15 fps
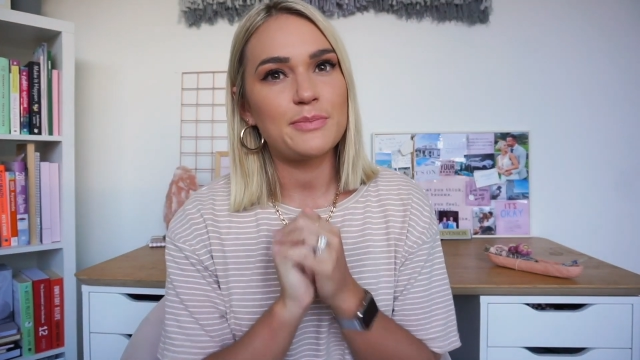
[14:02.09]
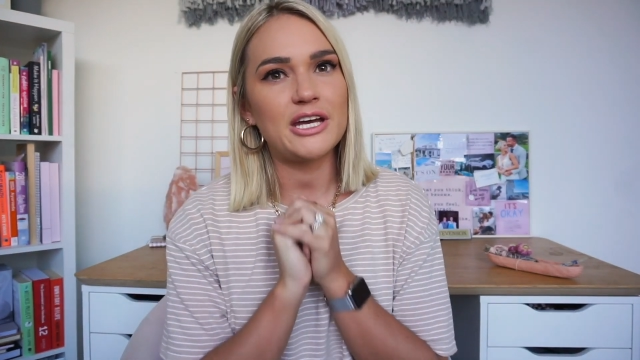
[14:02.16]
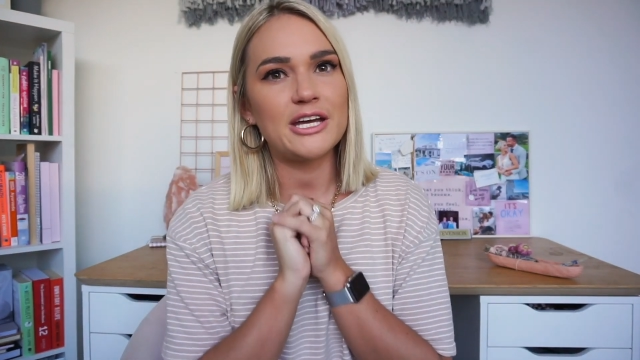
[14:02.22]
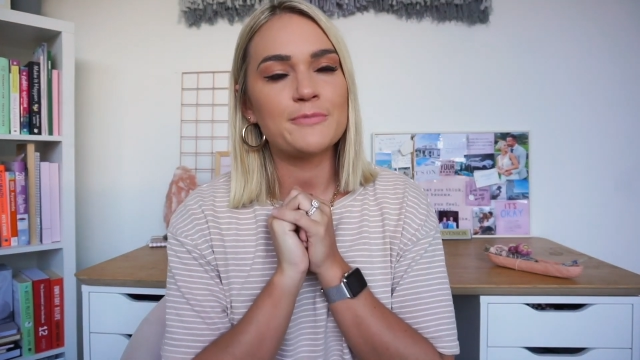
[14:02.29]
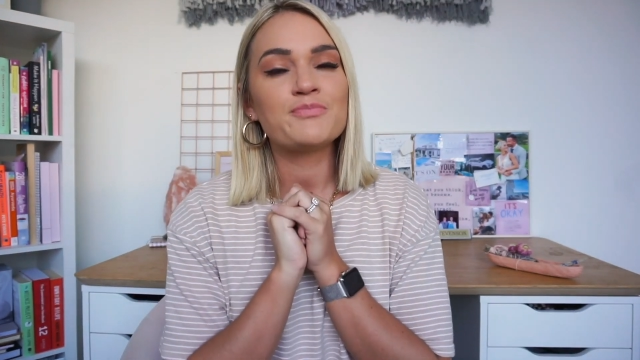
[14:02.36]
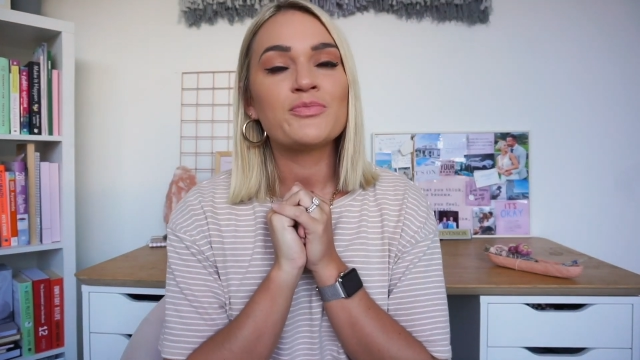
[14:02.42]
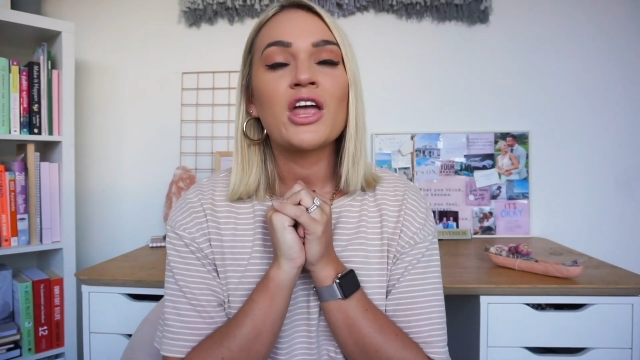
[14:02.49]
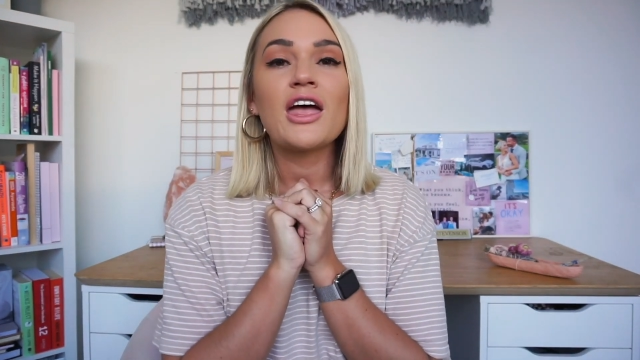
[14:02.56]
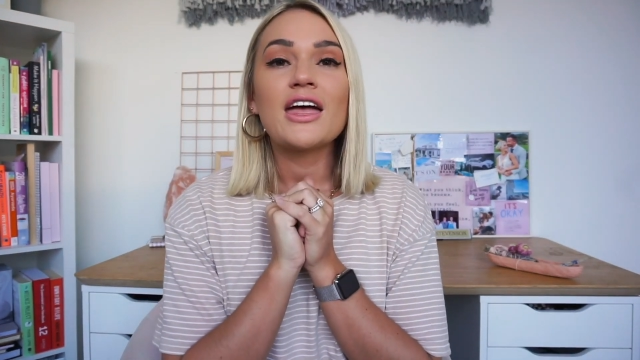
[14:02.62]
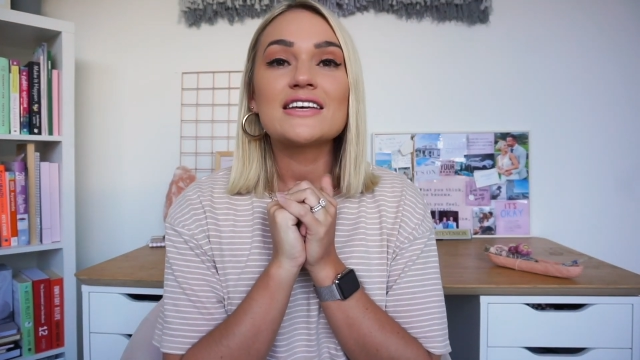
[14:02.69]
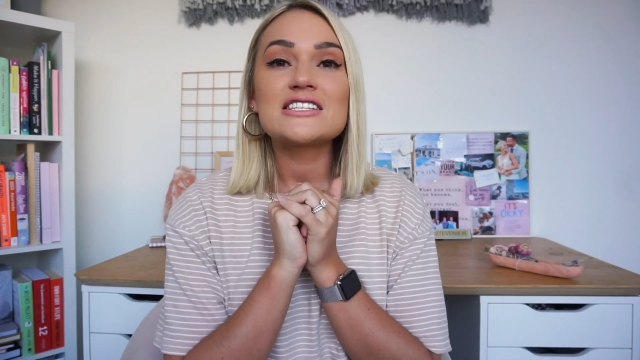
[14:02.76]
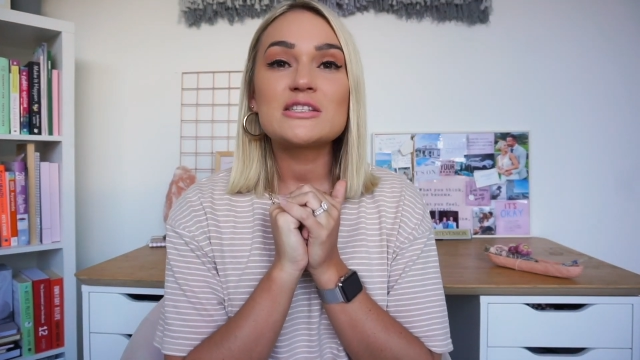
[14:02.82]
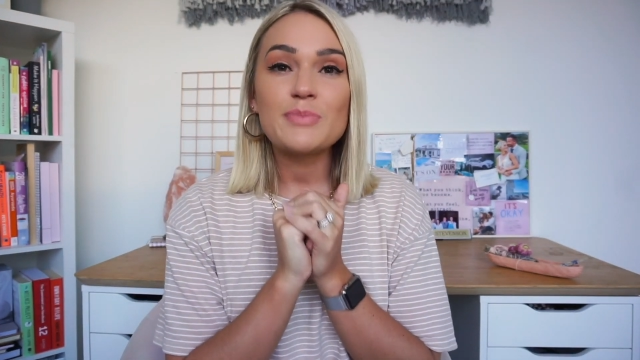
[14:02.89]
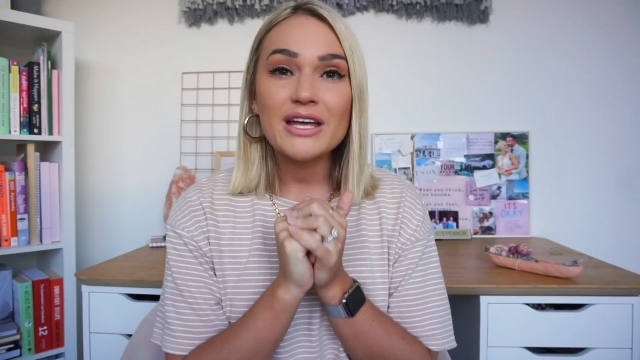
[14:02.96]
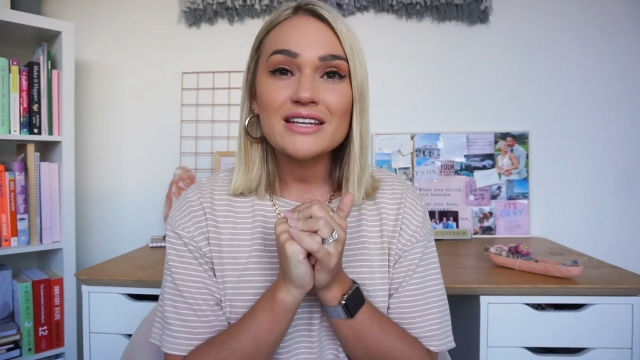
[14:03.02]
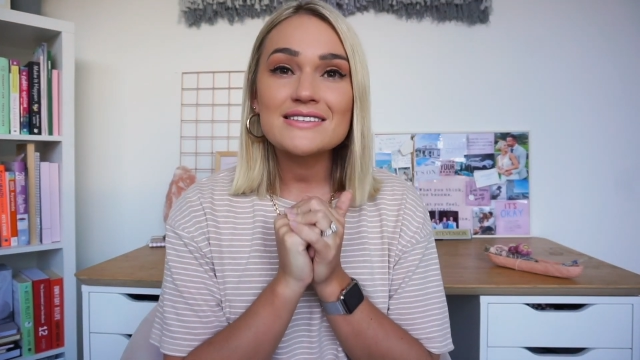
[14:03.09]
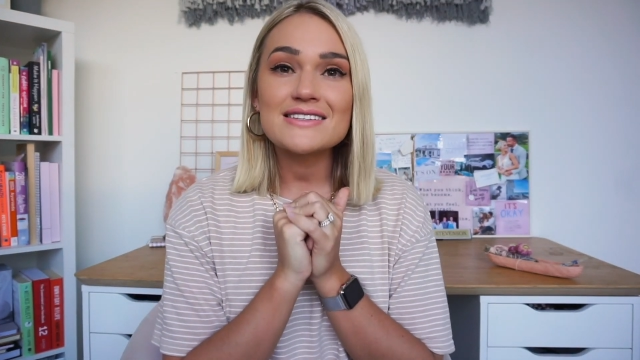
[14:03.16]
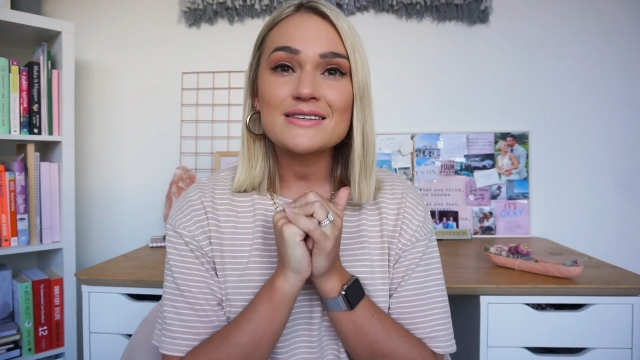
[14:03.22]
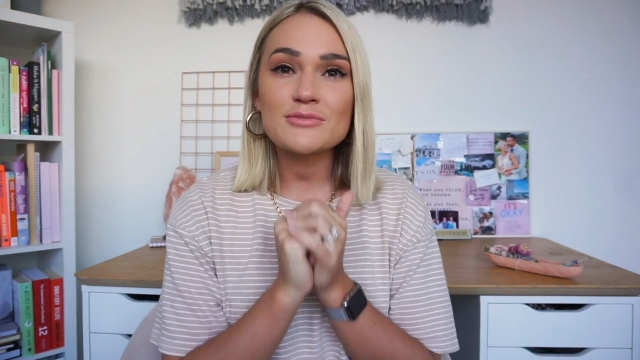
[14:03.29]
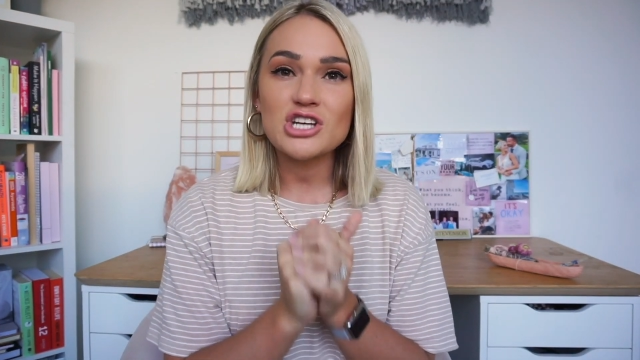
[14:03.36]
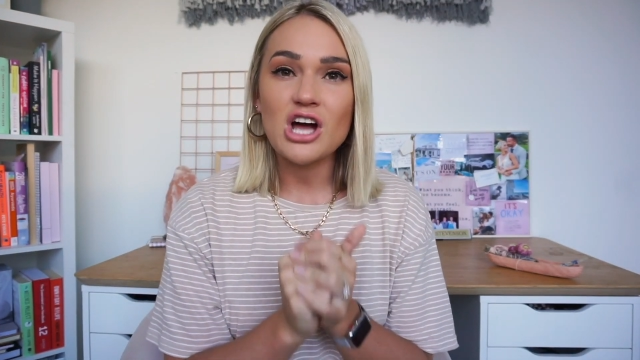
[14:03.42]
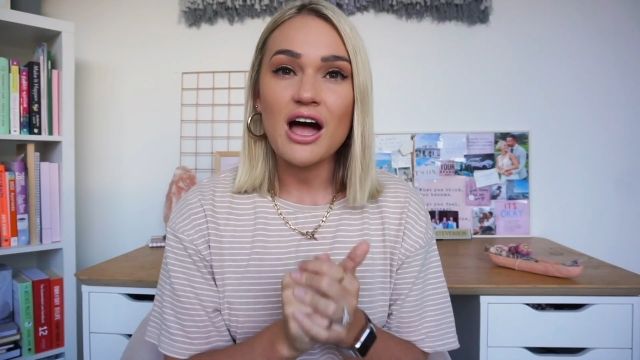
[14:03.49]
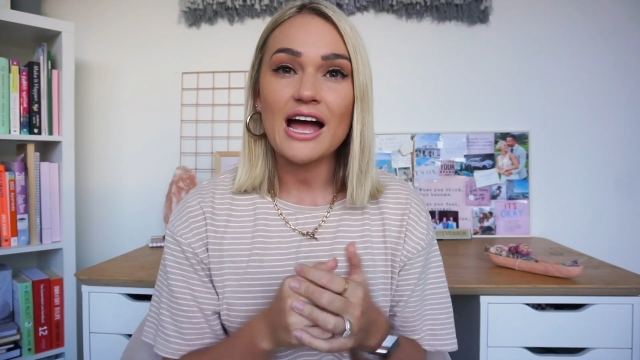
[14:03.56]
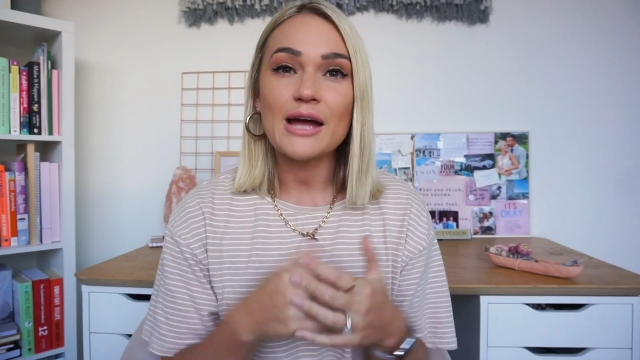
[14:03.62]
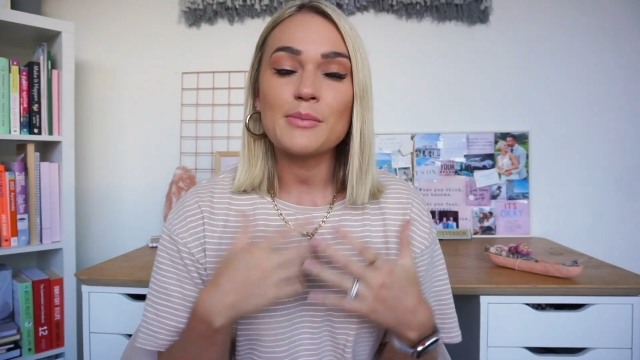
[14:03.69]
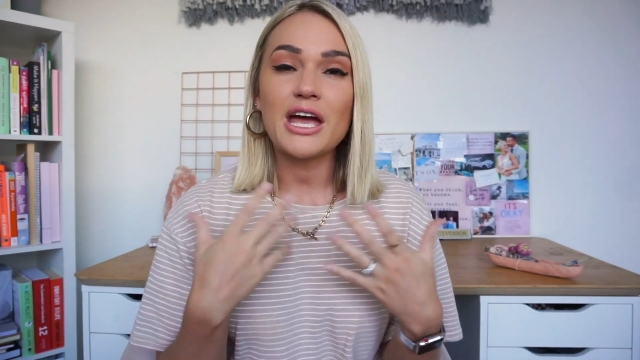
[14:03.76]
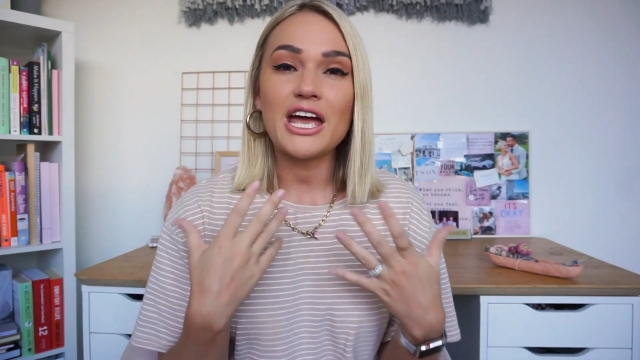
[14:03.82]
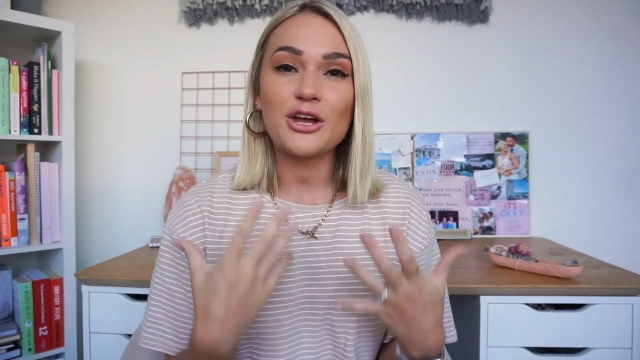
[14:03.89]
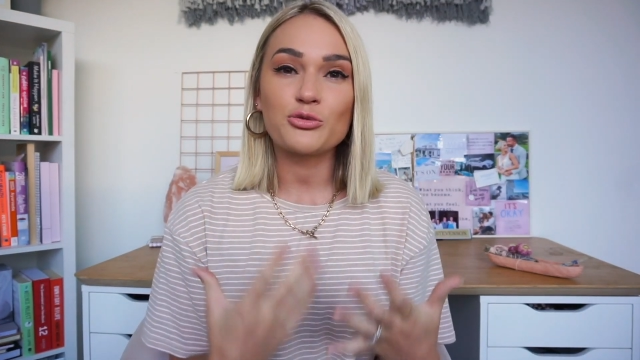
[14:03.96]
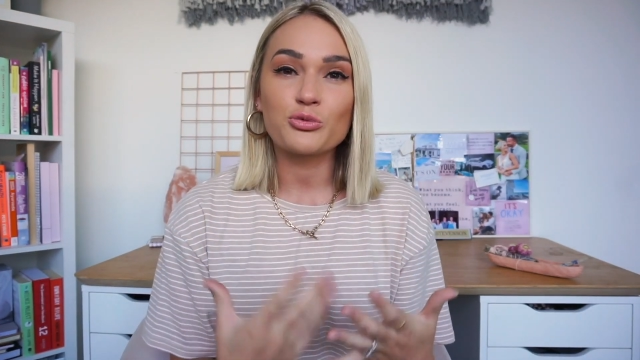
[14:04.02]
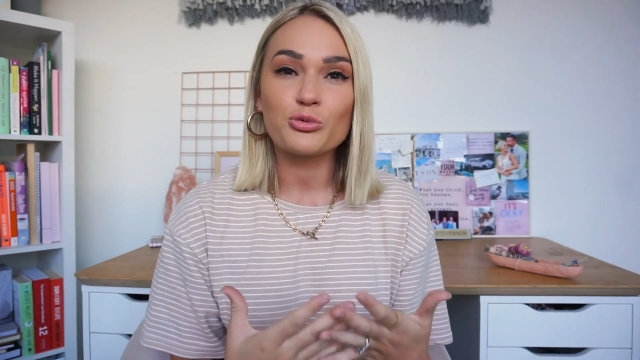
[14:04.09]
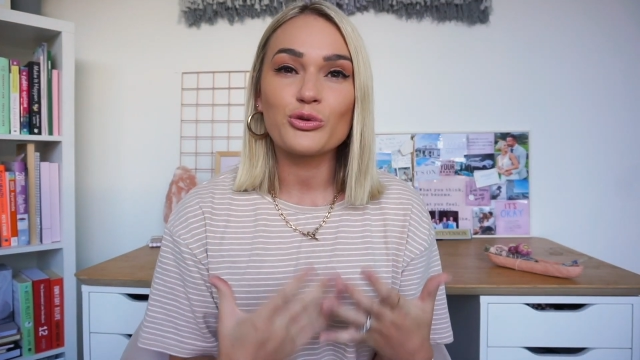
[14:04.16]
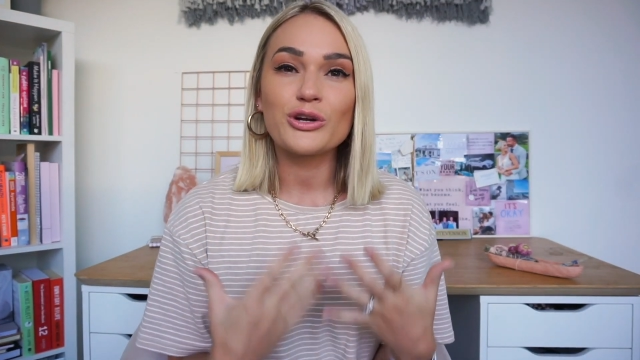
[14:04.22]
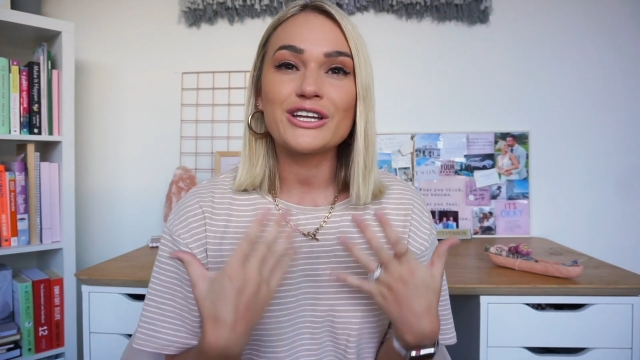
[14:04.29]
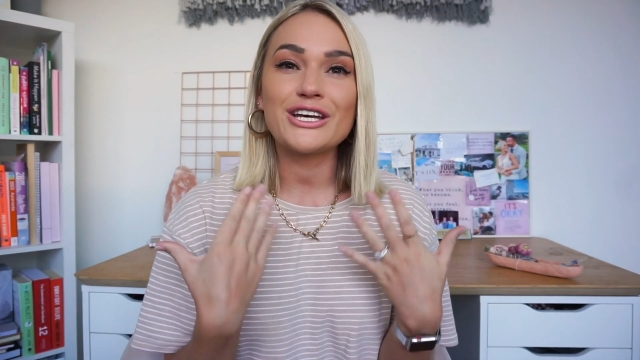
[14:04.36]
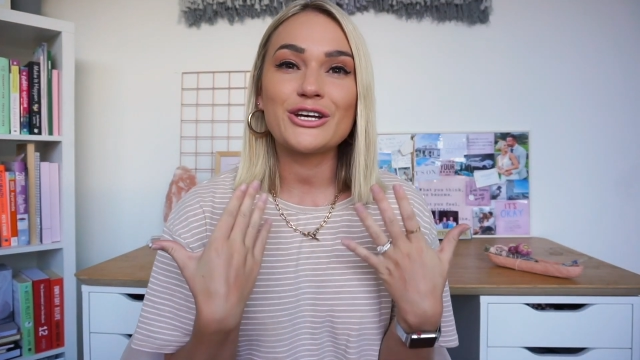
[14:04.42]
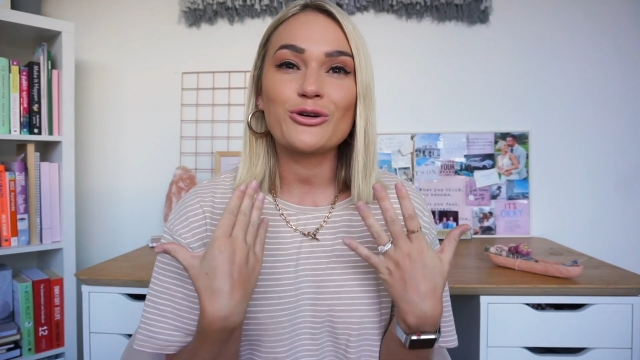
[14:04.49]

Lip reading: but spend some time and really